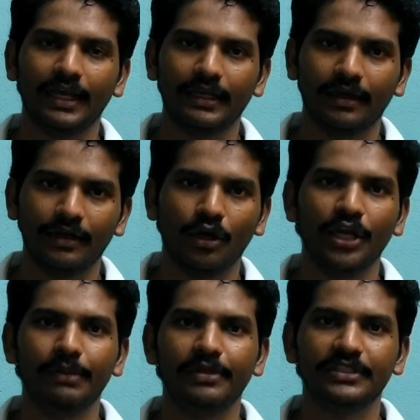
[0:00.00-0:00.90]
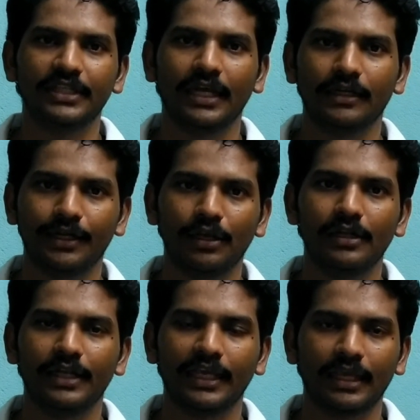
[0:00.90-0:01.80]
tank and oily bilge tank, dirty
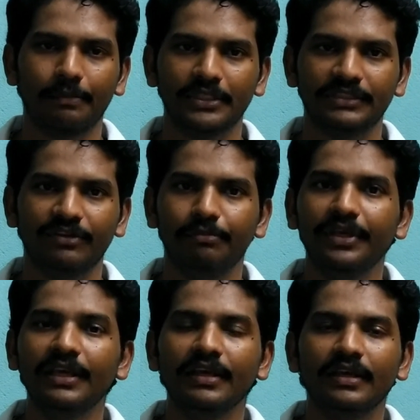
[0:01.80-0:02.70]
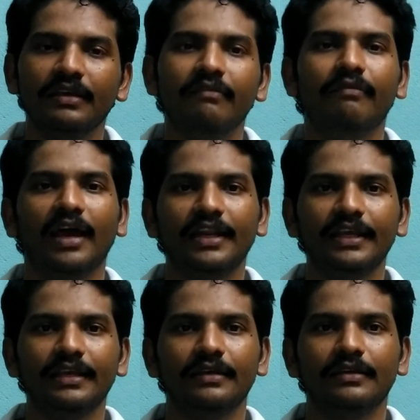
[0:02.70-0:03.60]
oil tank capacity will be
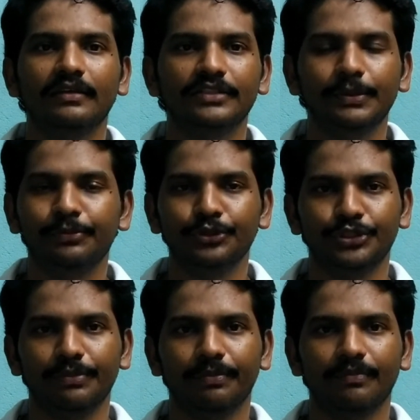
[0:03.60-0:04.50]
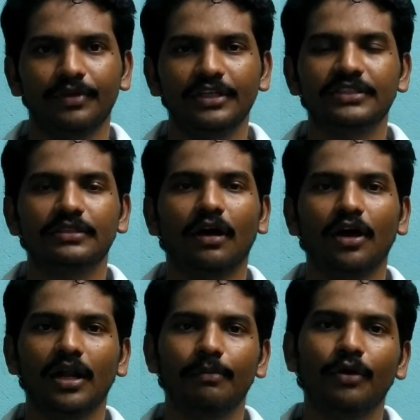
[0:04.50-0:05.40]
vary ship to ship. It's
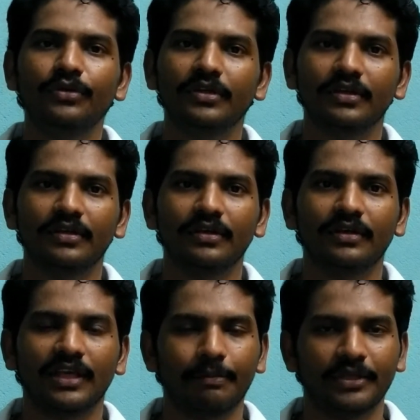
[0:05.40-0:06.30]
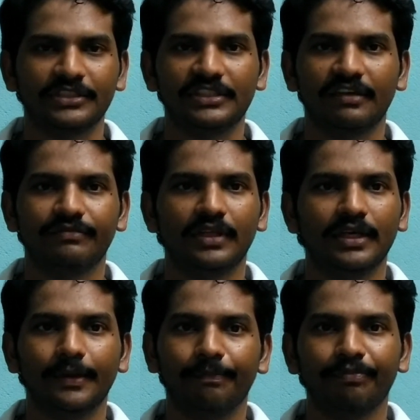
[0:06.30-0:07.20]
all about capacity of
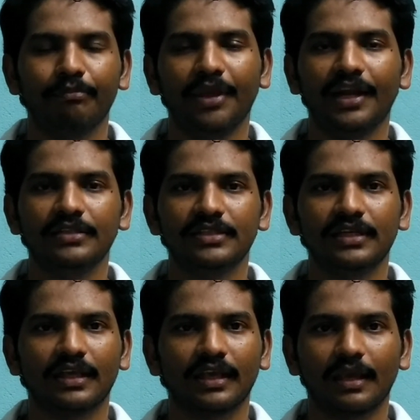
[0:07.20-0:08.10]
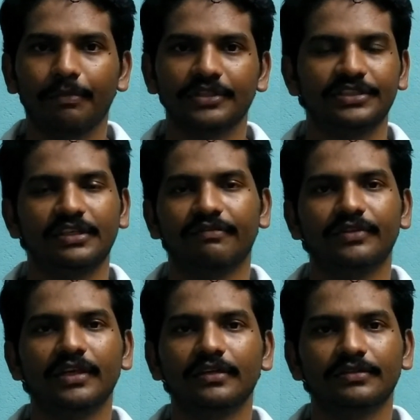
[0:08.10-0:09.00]
the main engine, capacity
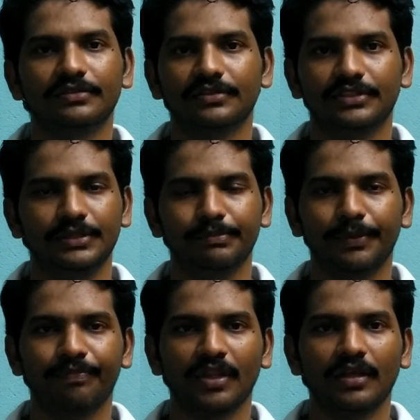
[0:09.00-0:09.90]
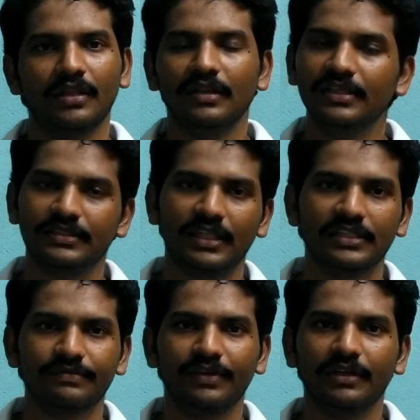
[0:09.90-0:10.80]
of the ship. These
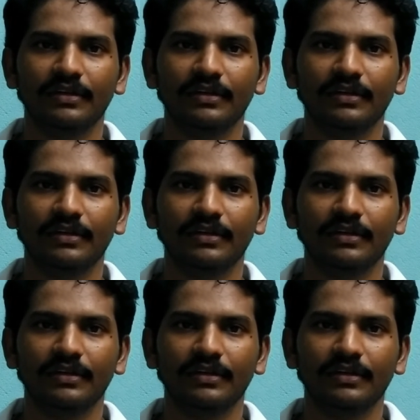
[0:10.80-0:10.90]
things